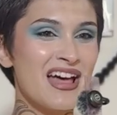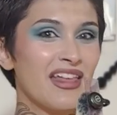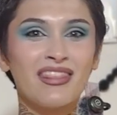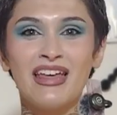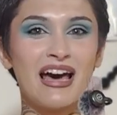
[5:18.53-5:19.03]

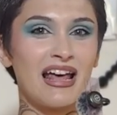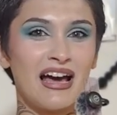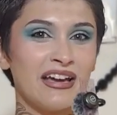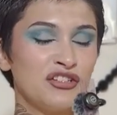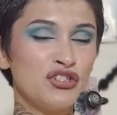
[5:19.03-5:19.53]
that
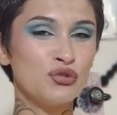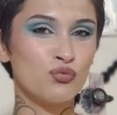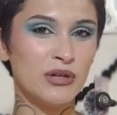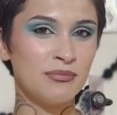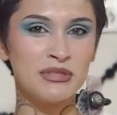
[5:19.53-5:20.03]
I had just
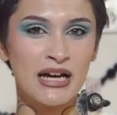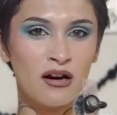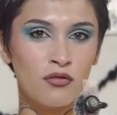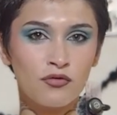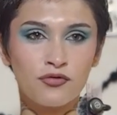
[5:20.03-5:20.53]
ripped
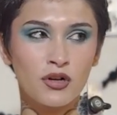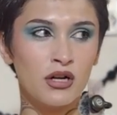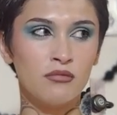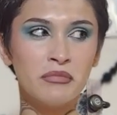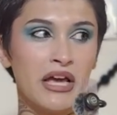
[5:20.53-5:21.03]
out
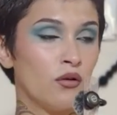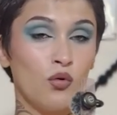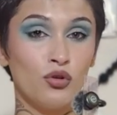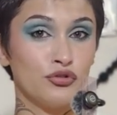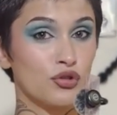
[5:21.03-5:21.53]
from an
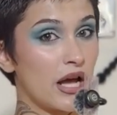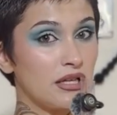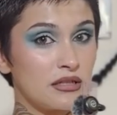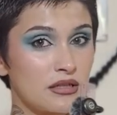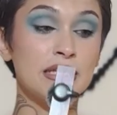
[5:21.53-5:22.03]
old
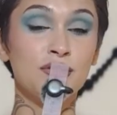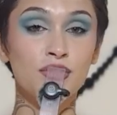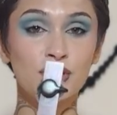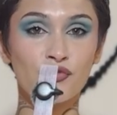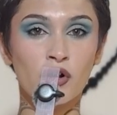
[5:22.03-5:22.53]
dress.
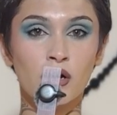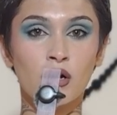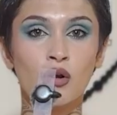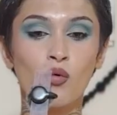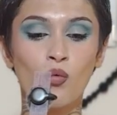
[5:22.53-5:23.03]
Tinzo's
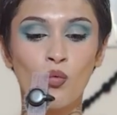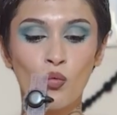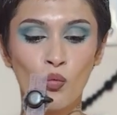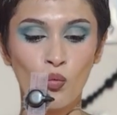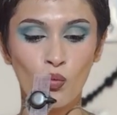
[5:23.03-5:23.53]
fur
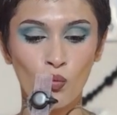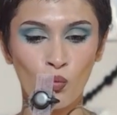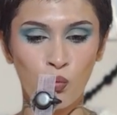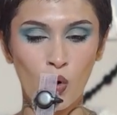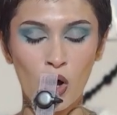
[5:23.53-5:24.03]

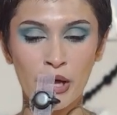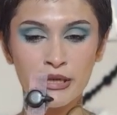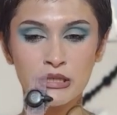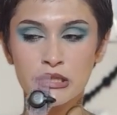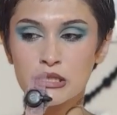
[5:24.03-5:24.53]

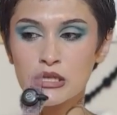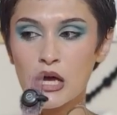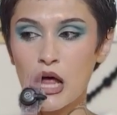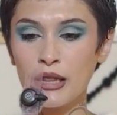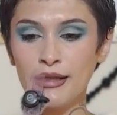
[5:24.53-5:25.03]
was
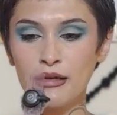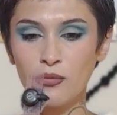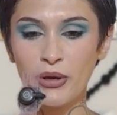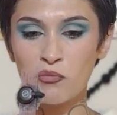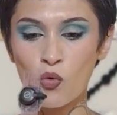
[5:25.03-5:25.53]
a little
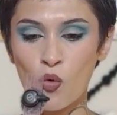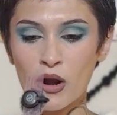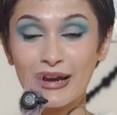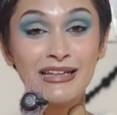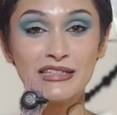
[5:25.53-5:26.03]
bit
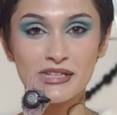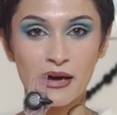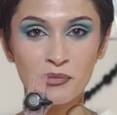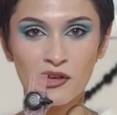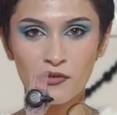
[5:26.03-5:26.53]
more in
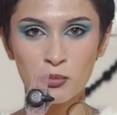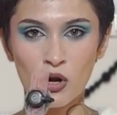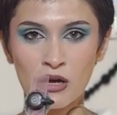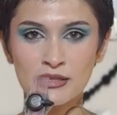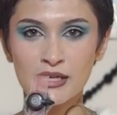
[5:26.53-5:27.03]
depth of a
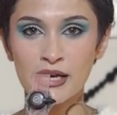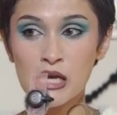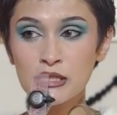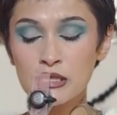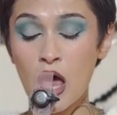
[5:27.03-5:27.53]
process.